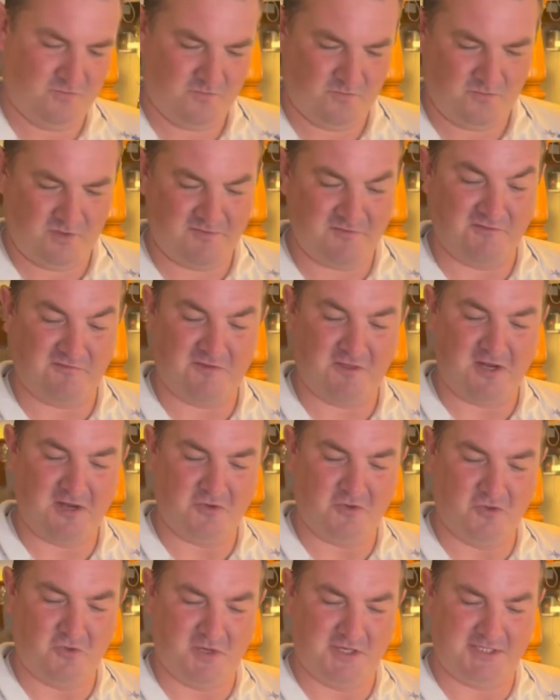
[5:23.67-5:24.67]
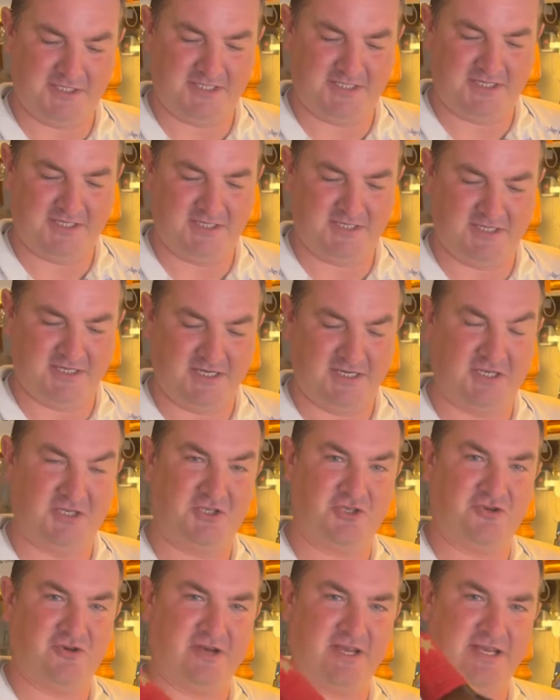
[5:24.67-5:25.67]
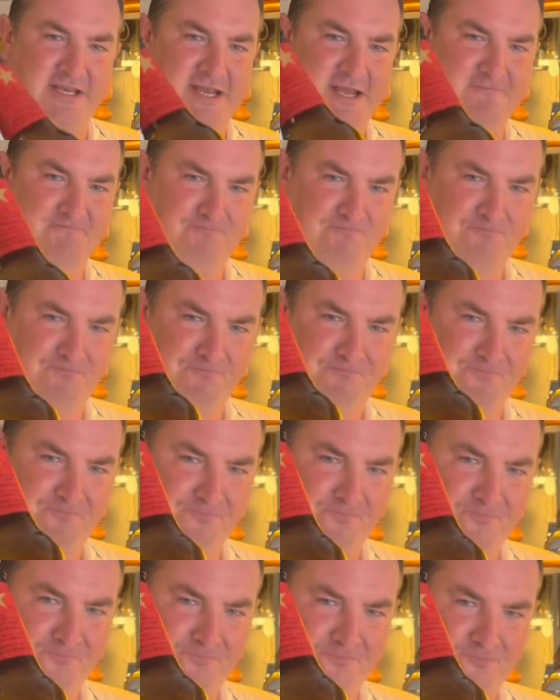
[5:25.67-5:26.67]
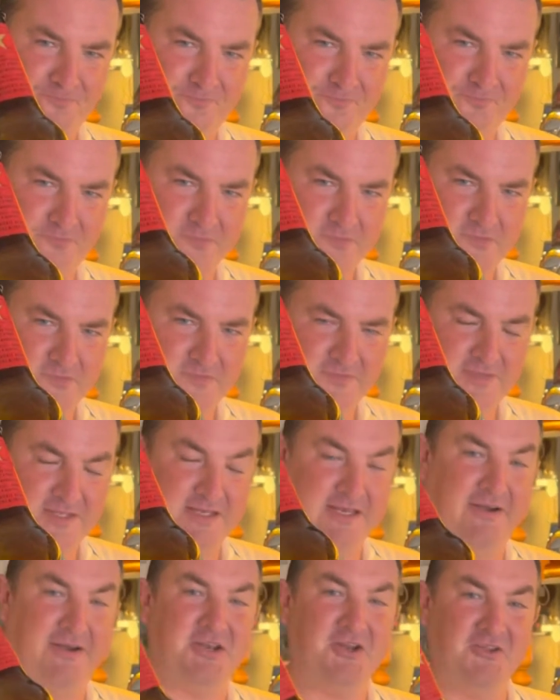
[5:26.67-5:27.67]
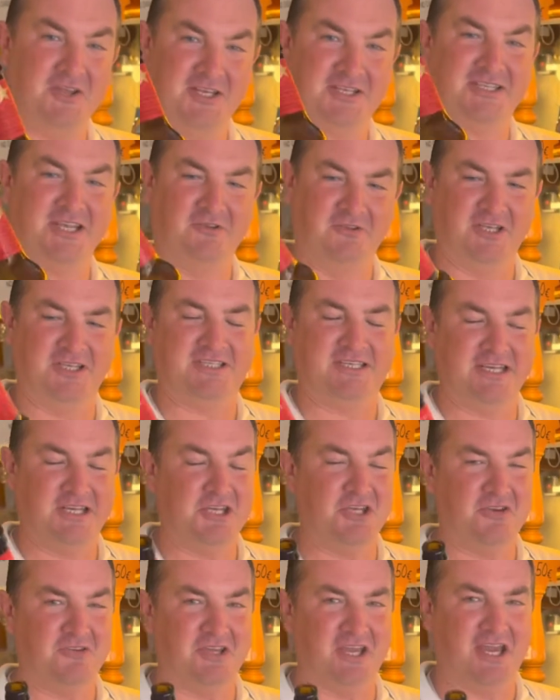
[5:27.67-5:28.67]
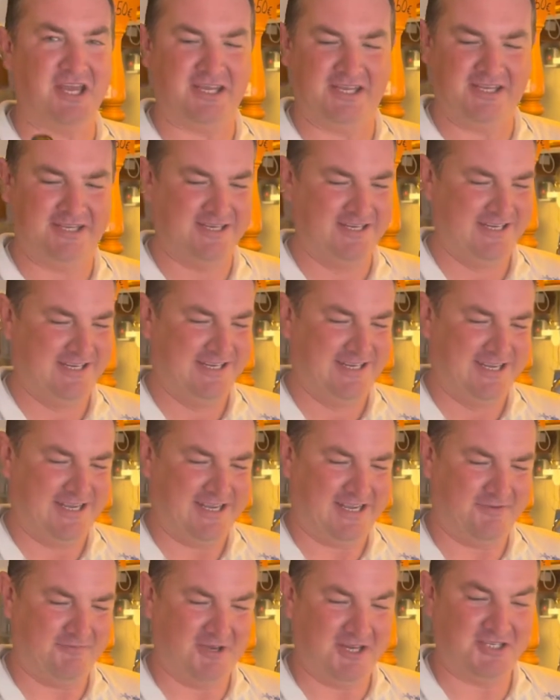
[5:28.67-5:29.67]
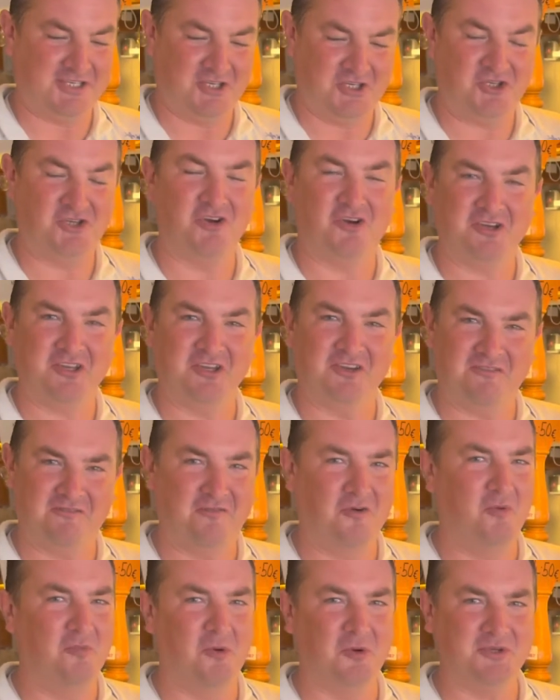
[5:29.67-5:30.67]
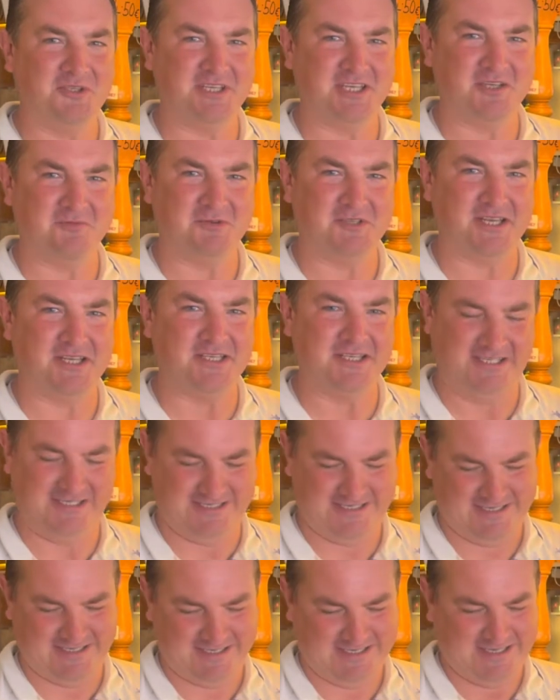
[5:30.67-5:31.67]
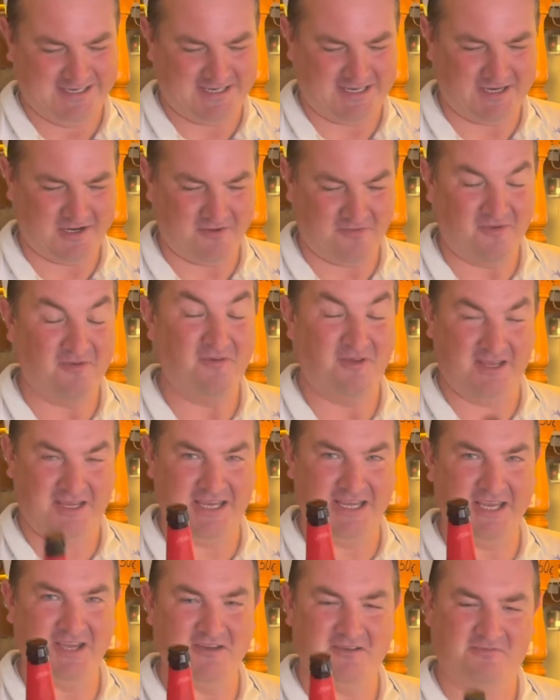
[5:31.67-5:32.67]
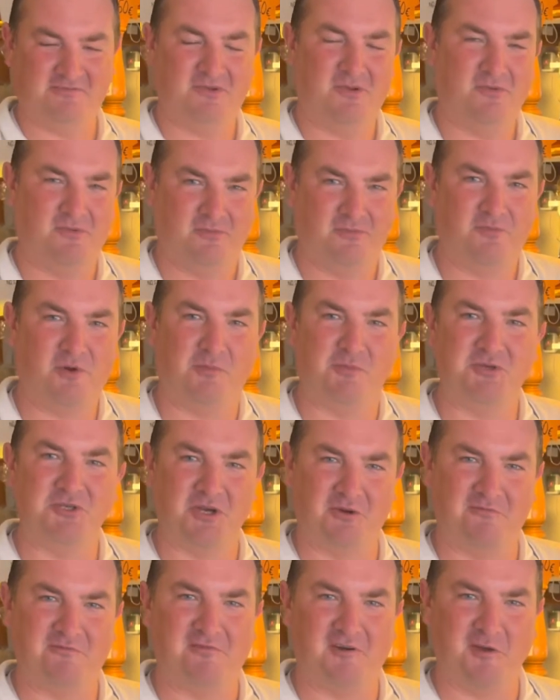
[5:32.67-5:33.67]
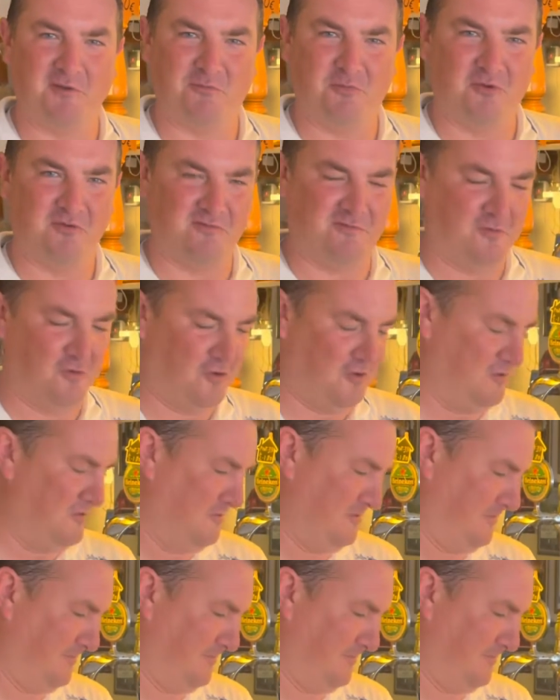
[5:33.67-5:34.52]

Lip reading: We've gone for the local ones. This is Estrella Dam. Now I know they sell this in the UK, but it's a shocker 4.6%. Here, proper job 5.4.